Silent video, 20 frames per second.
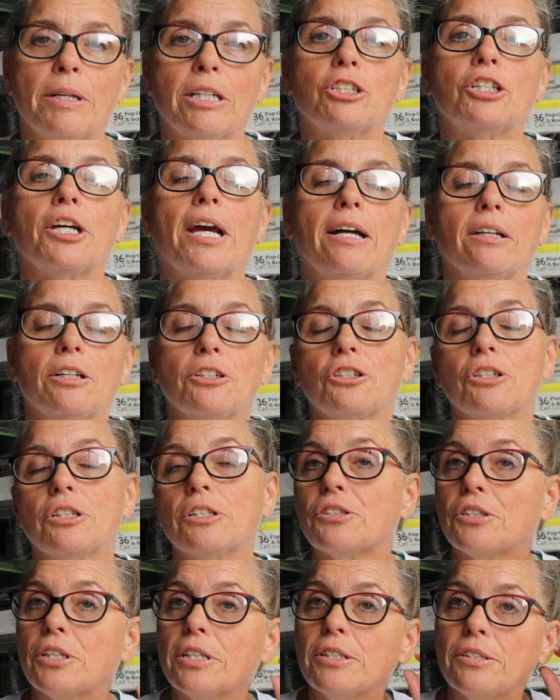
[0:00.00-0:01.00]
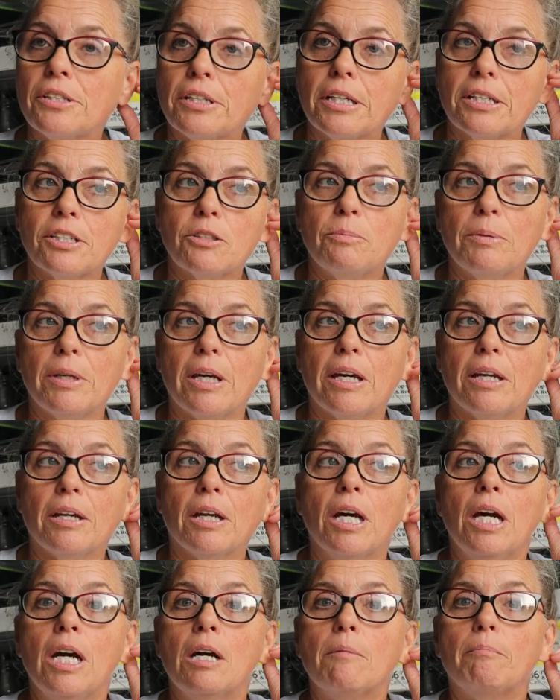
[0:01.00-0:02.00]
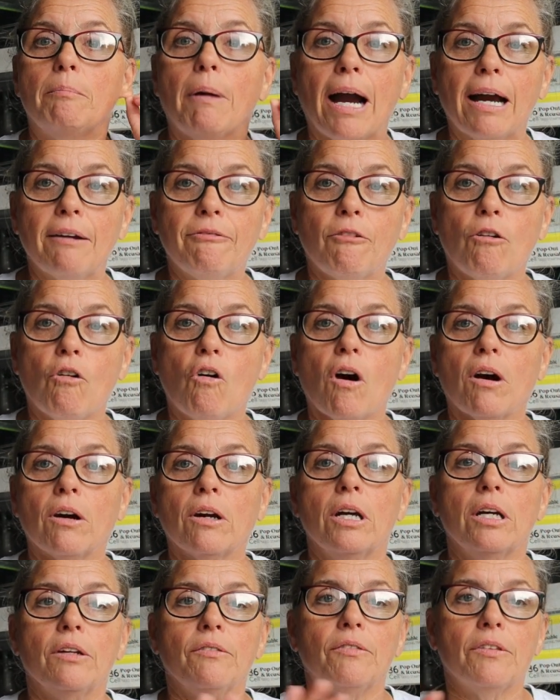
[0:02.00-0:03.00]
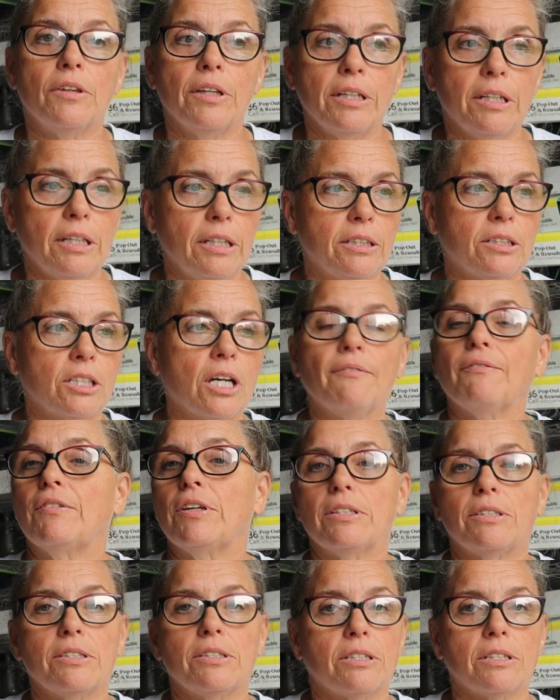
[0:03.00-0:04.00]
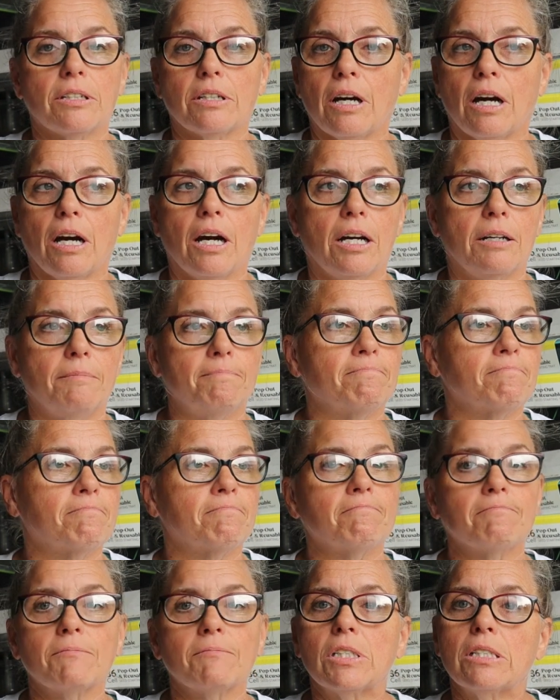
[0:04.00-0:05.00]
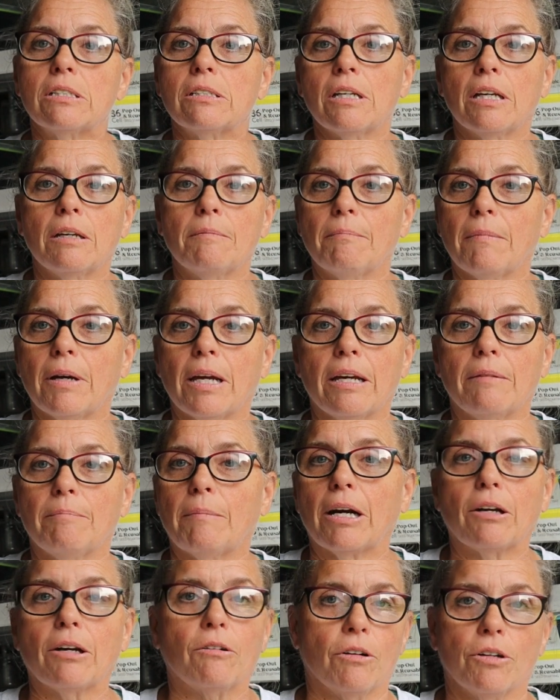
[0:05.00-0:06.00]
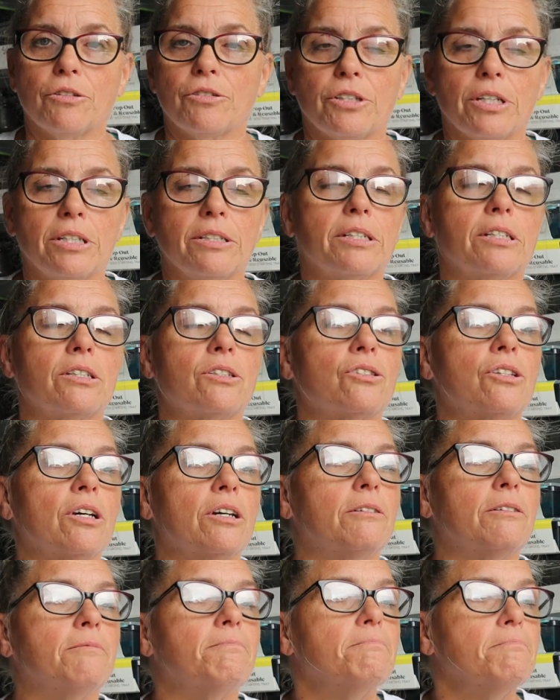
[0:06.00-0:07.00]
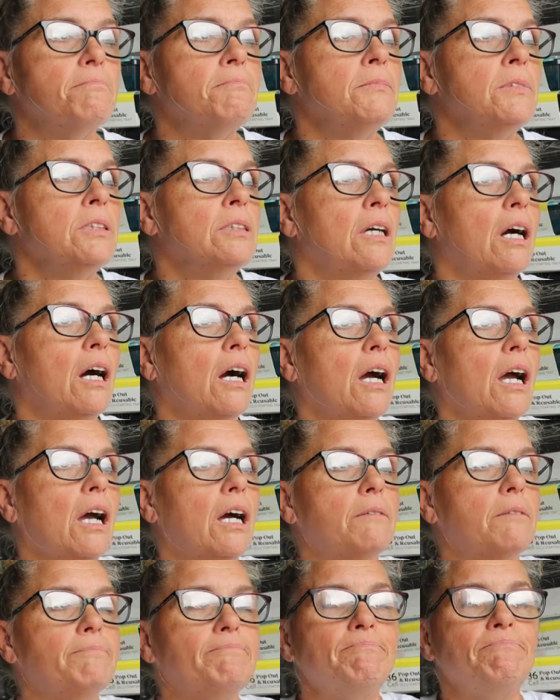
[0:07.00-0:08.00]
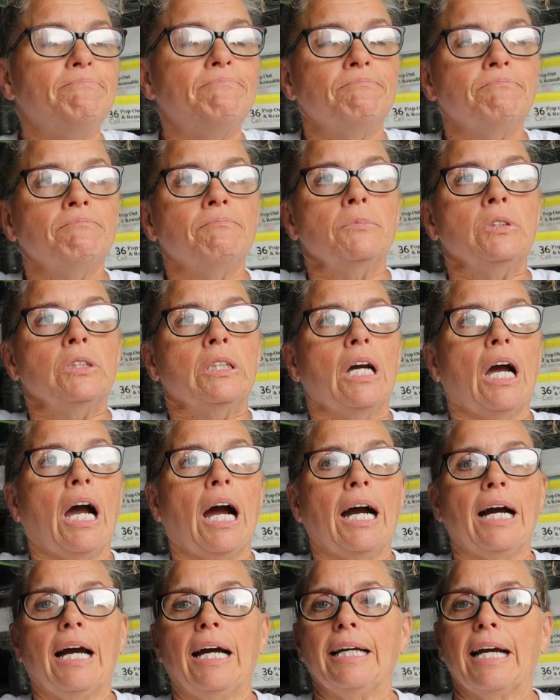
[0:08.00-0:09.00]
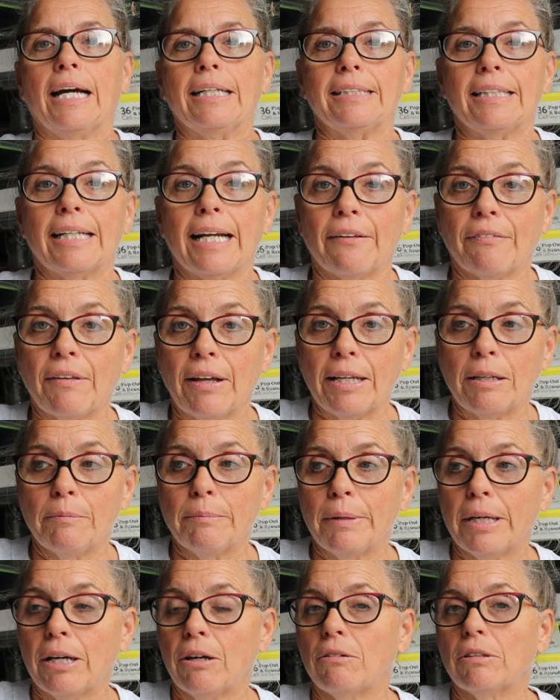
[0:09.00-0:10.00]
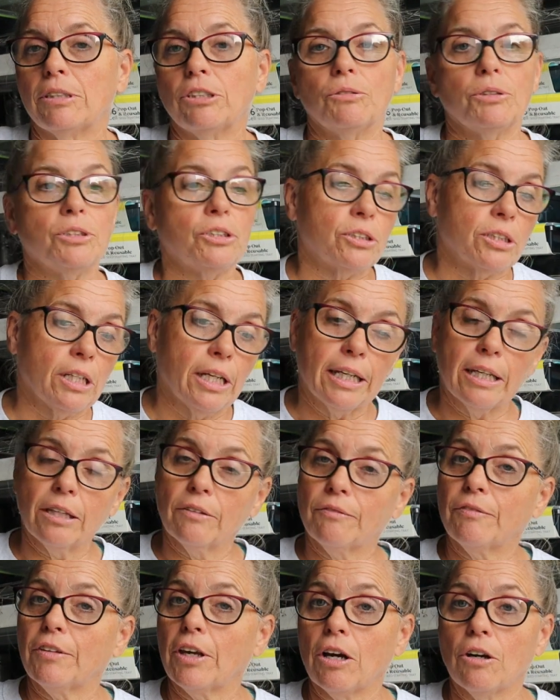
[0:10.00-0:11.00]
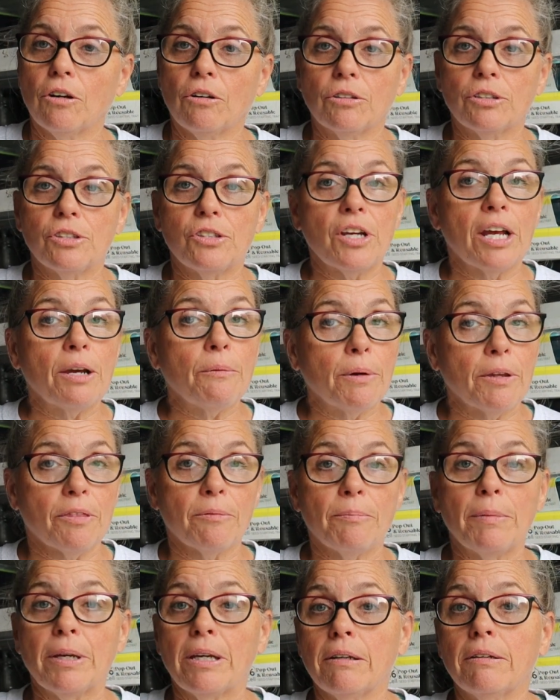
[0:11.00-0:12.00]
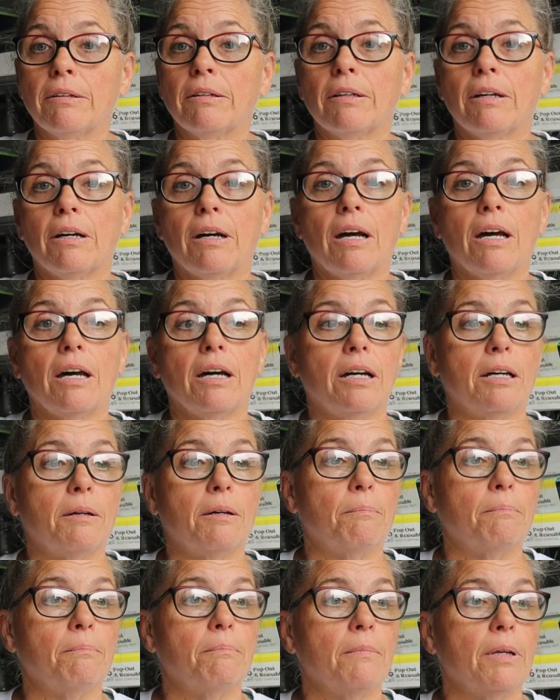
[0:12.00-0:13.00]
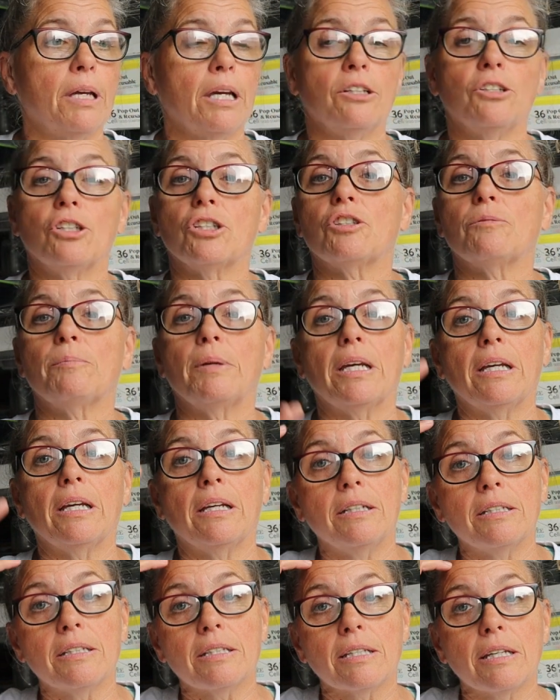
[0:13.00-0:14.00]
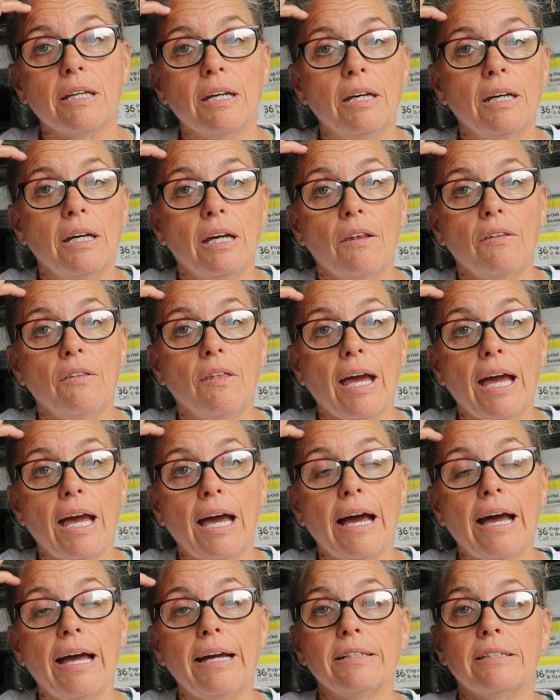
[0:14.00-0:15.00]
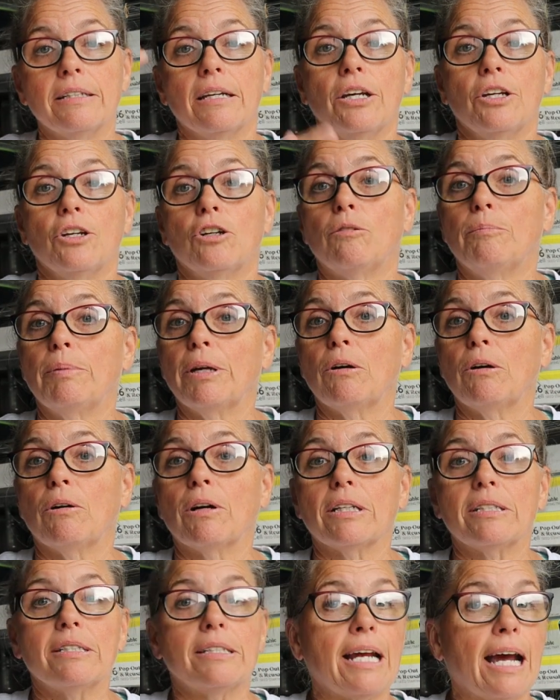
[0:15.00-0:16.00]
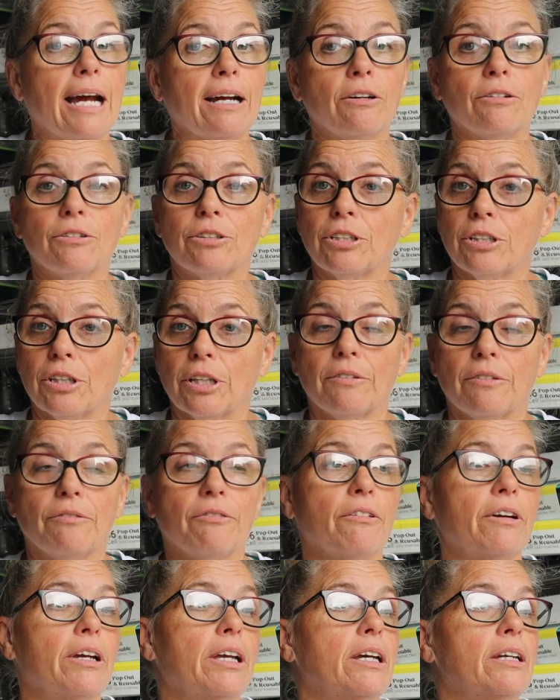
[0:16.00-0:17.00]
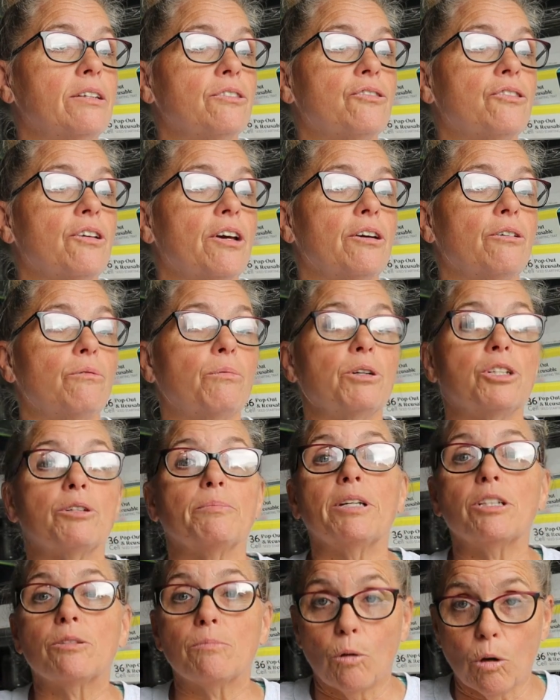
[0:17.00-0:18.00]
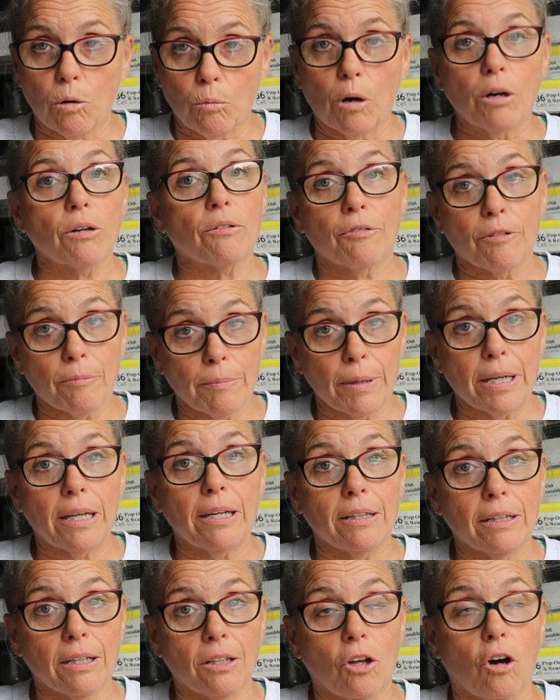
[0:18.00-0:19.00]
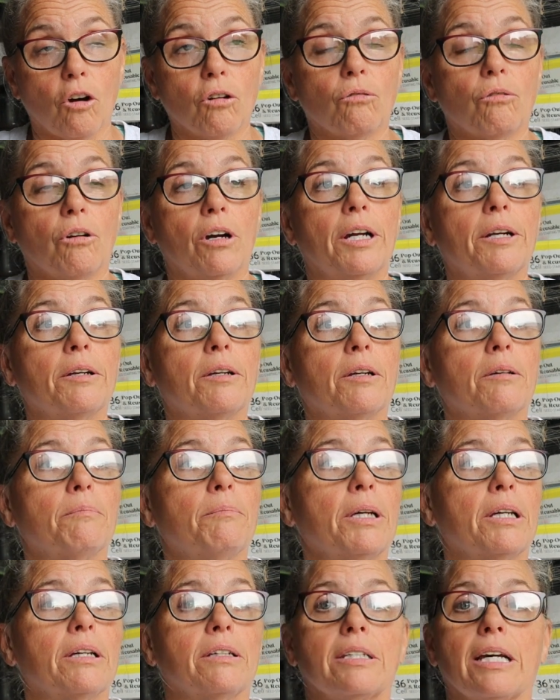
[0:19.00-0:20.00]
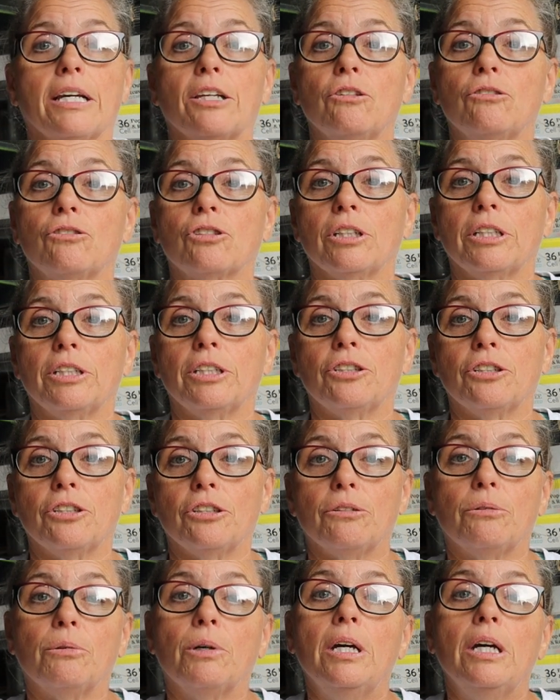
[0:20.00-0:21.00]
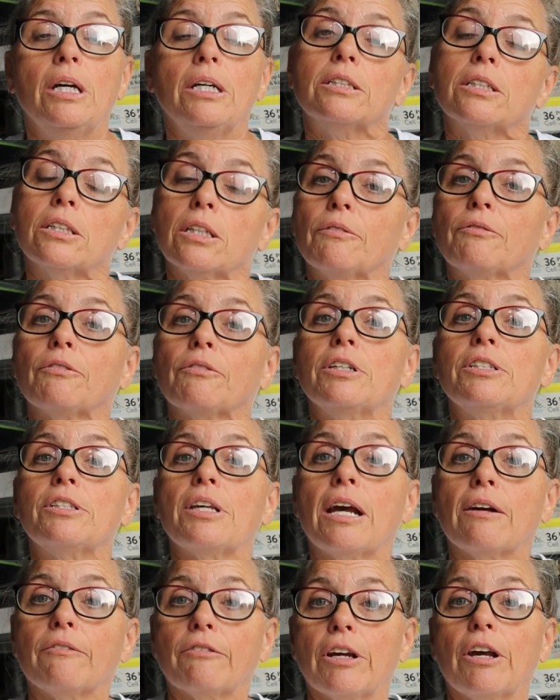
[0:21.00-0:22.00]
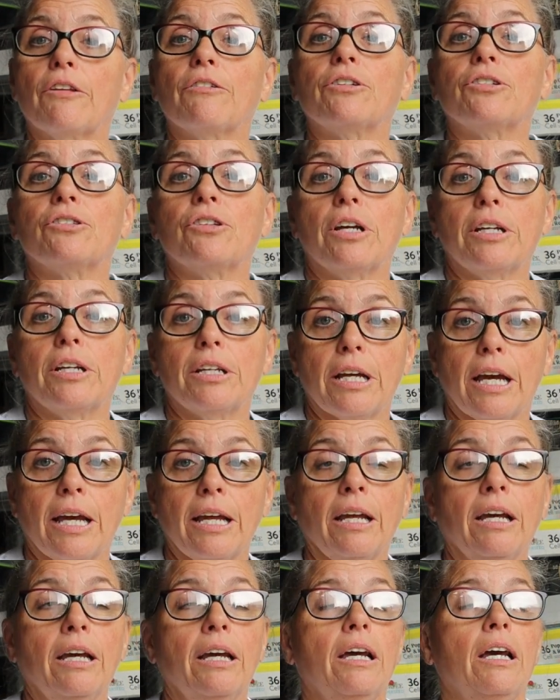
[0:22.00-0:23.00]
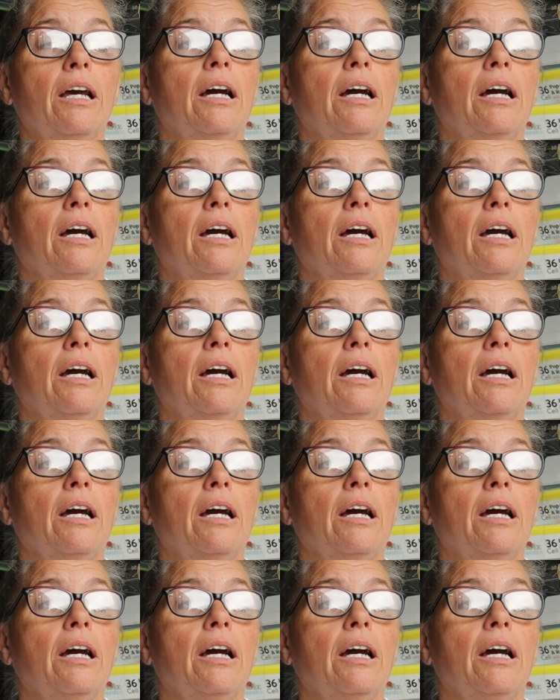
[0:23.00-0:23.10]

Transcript: a challenge. This season has been by far the toughest in my growth season. So I sent out that email and just like, if y'all stay with me, it just means that you'll be on a staggered delivery, and so which means more work for me in the long run, because I usually do deliveries every other Sunday